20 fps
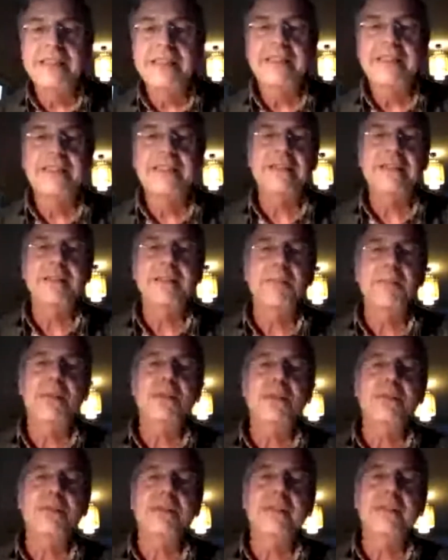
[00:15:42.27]

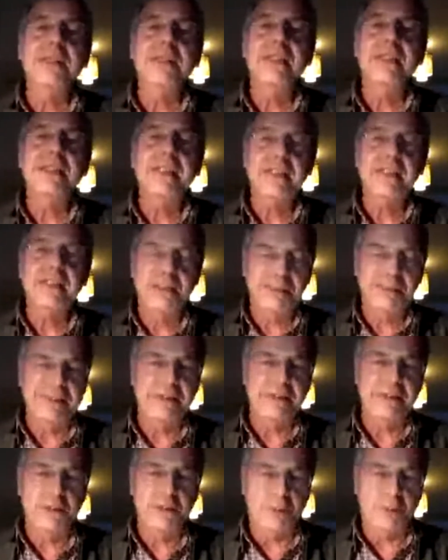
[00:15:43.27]
about the dengue
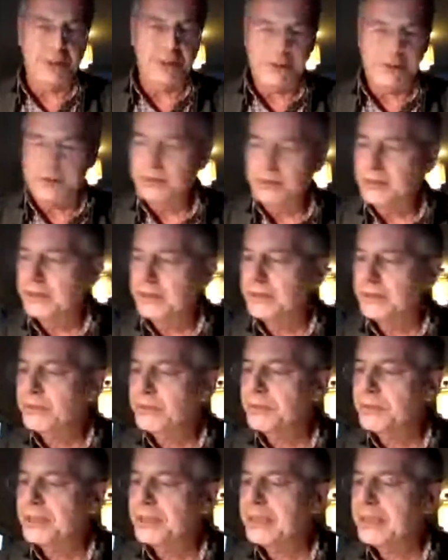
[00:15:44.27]
quiz question, and you
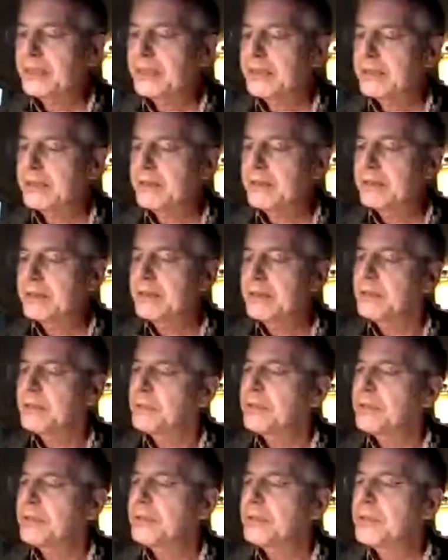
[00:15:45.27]
said it
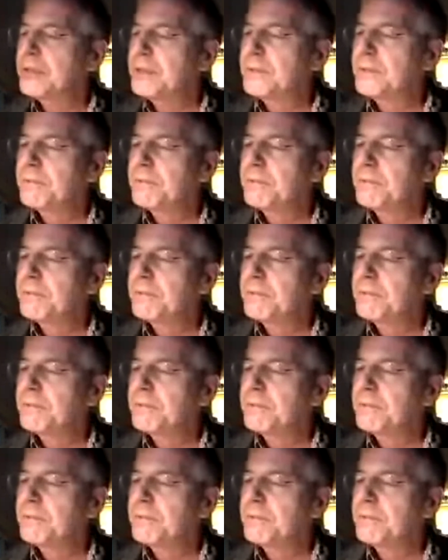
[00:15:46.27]
was